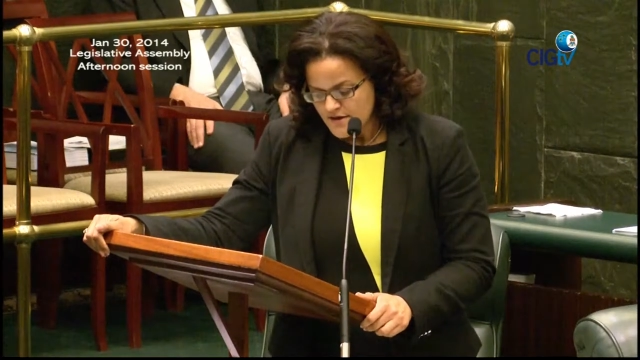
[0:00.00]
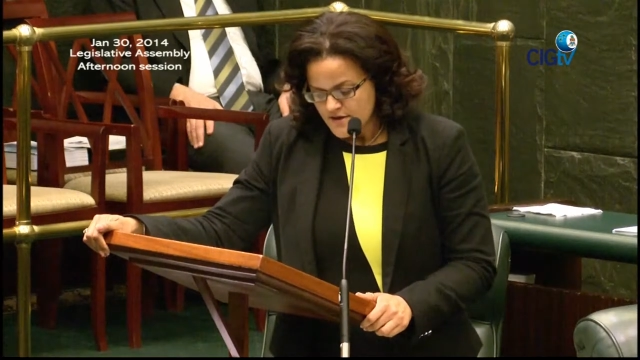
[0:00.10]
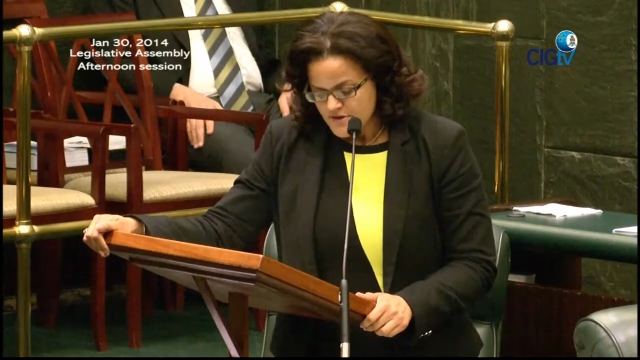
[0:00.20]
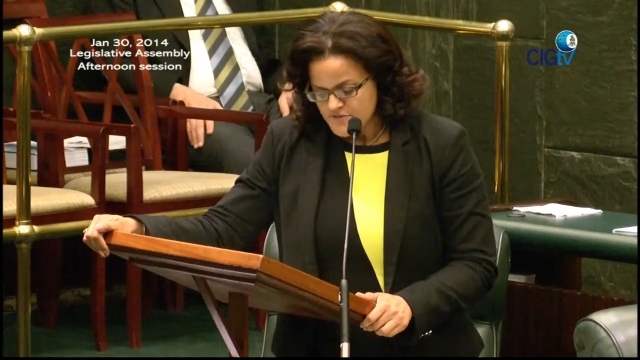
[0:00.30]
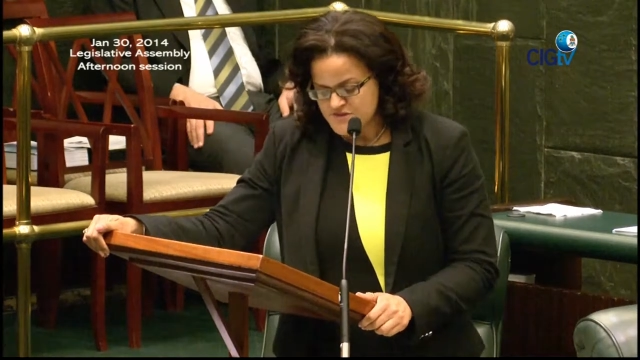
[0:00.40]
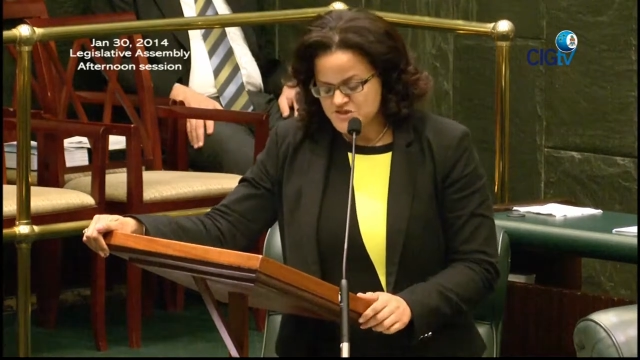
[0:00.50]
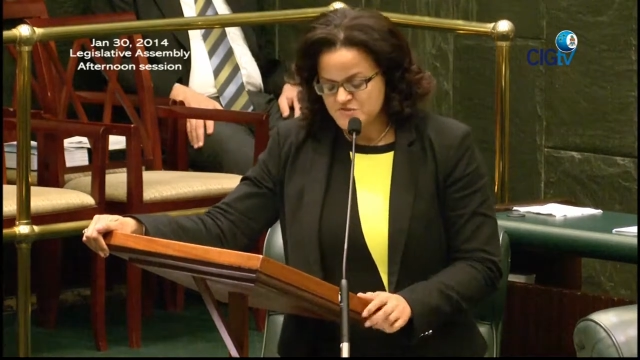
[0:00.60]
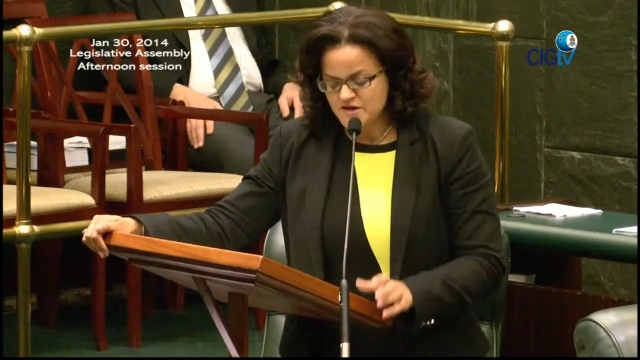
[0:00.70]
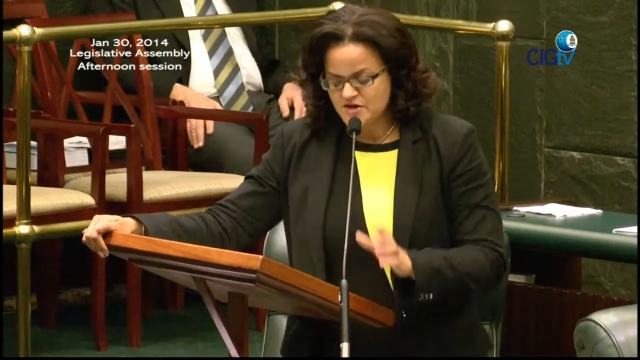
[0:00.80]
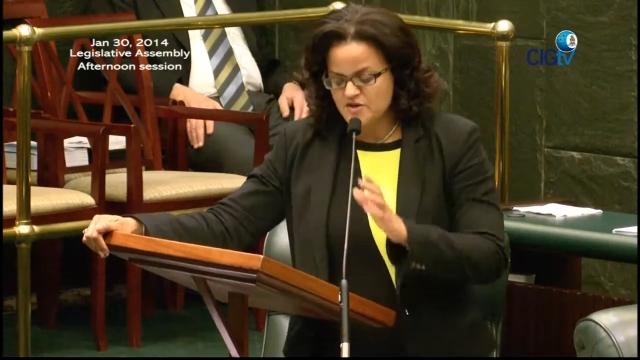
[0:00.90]
Mr.
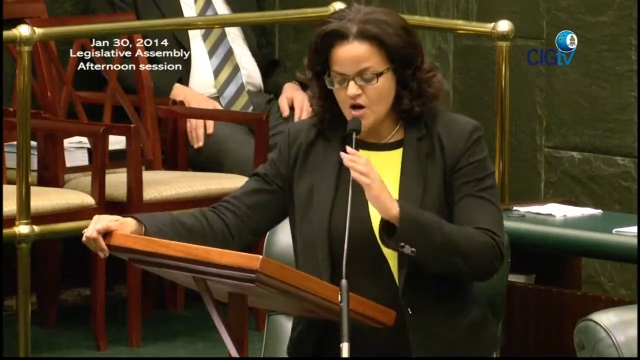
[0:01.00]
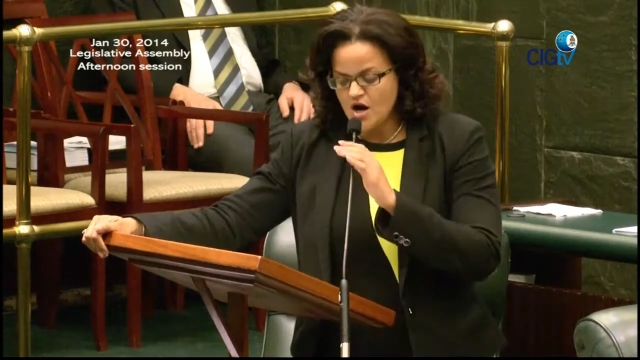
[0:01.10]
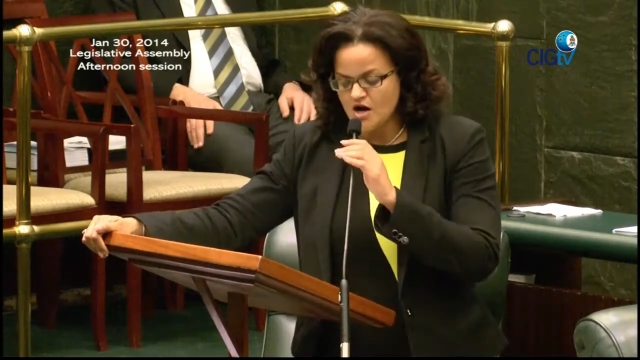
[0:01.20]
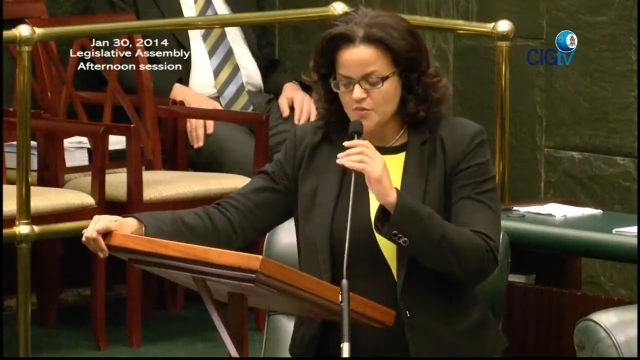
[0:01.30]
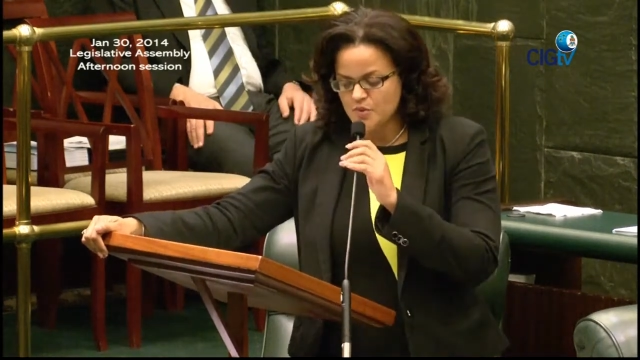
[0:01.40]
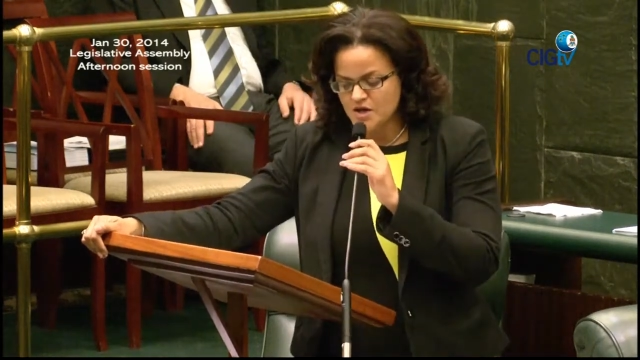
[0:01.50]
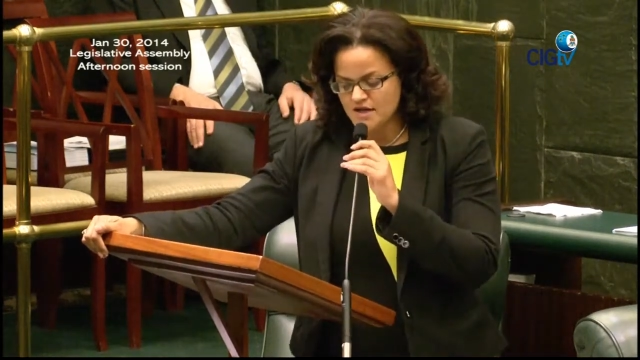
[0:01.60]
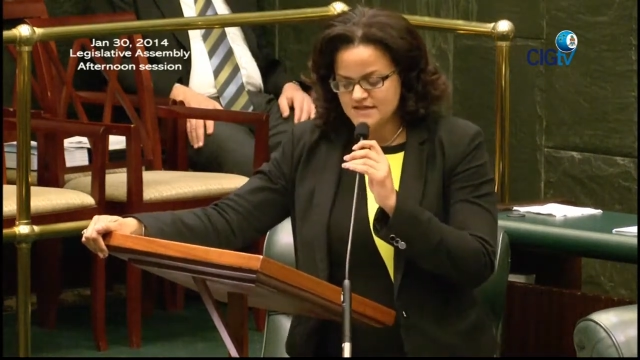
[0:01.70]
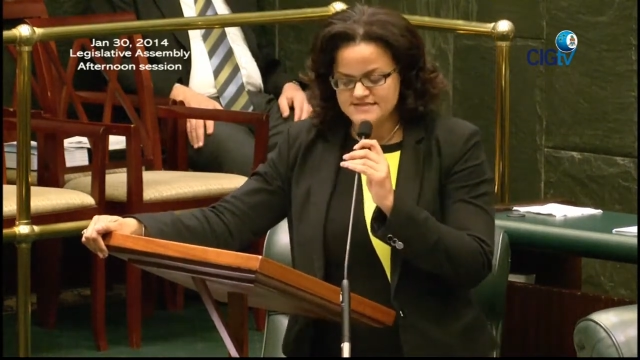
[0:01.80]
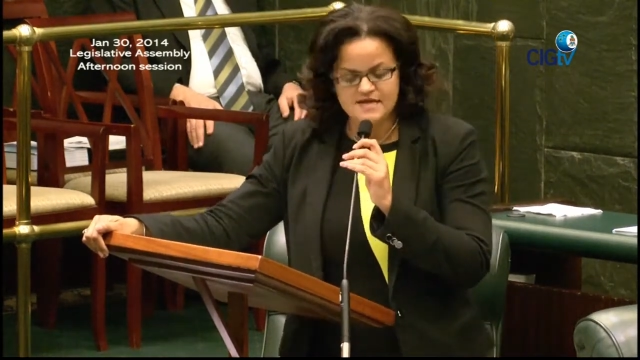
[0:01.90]
Speaker, the hard work
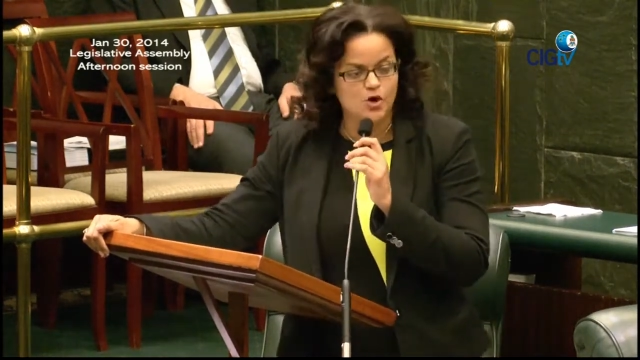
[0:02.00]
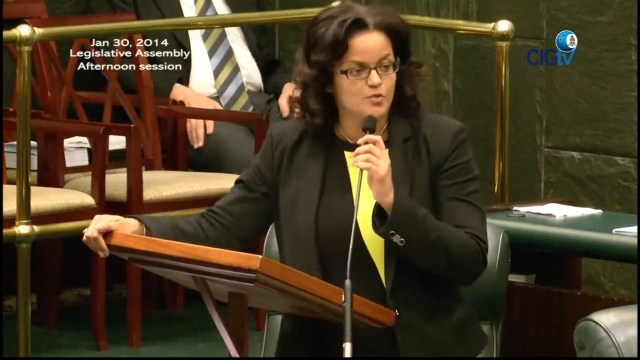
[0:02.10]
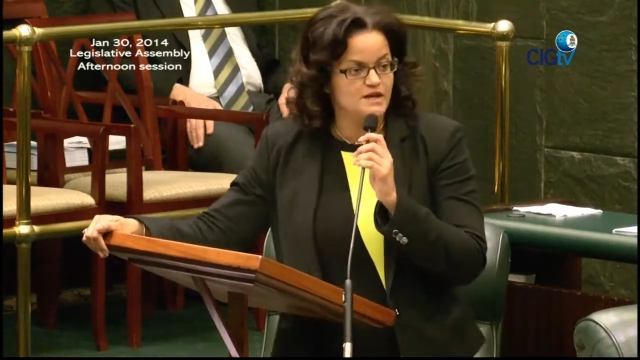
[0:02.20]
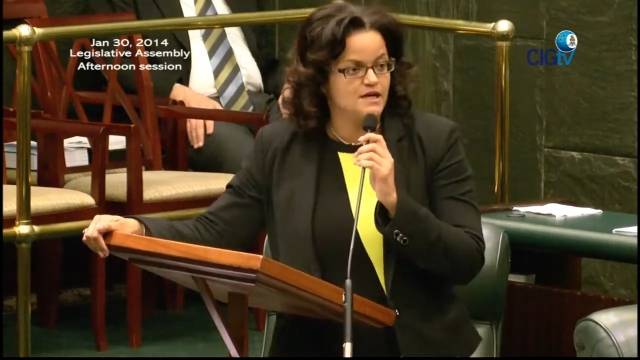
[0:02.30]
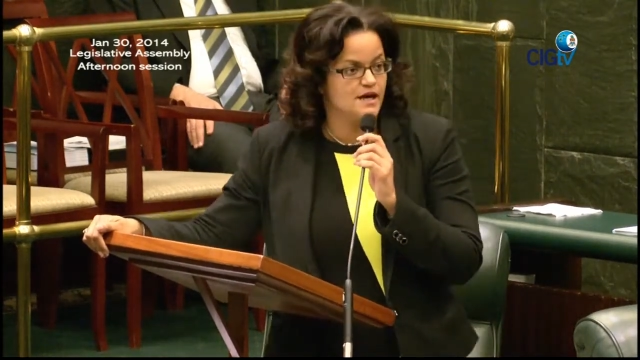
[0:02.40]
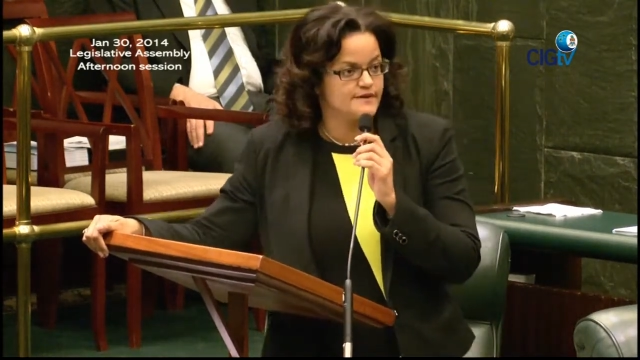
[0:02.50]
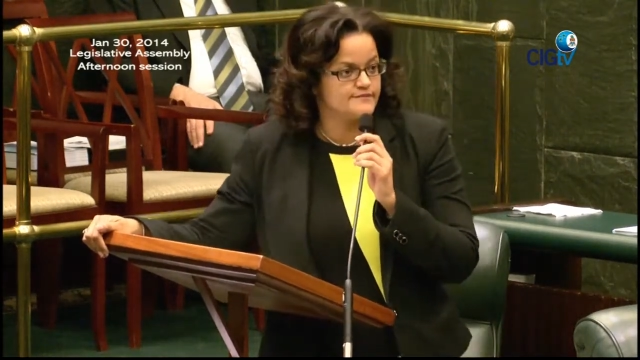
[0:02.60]
has now begun.